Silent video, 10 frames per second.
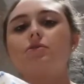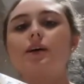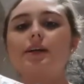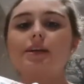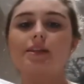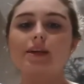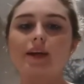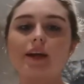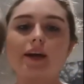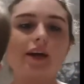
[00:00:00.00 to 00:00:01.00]
Trying to
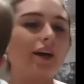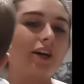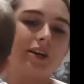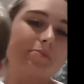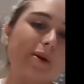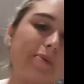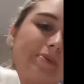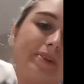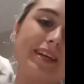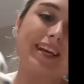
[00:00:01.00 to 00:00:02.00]
think. You can
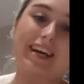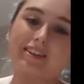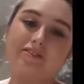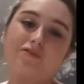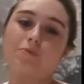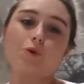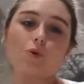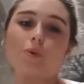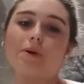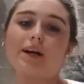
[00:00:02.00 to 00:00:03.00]
probably get it from a
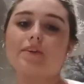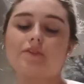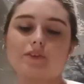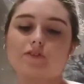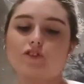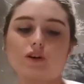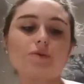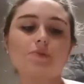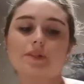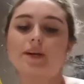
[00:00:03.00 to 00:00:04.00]
whole pile of different
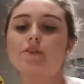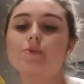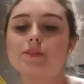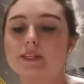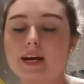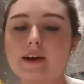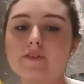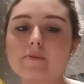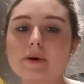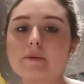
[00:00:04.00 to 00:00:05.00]
shops, but they're the ones that I
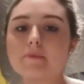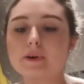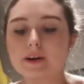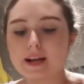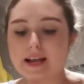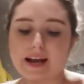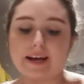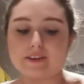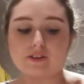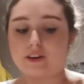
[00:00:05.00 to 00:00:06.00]
remember,
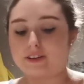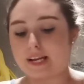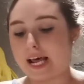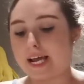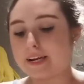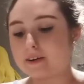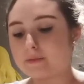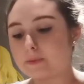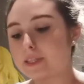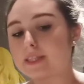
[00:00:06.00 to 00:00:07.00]
and online.
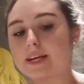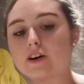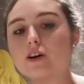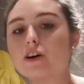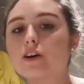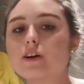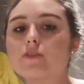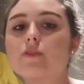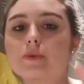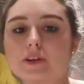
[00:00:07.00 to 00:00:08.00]
But they are good
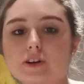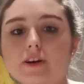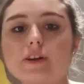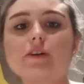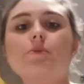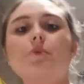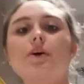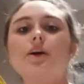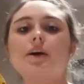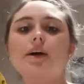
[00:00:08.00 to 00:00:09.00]
for when you're out and
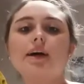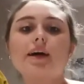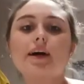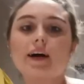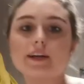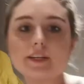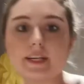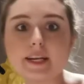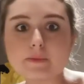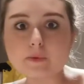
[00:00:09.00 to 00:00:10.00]
about and you
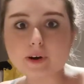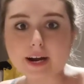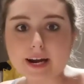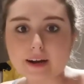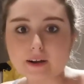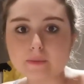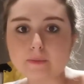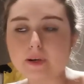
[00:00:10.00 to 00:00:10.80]
need more help,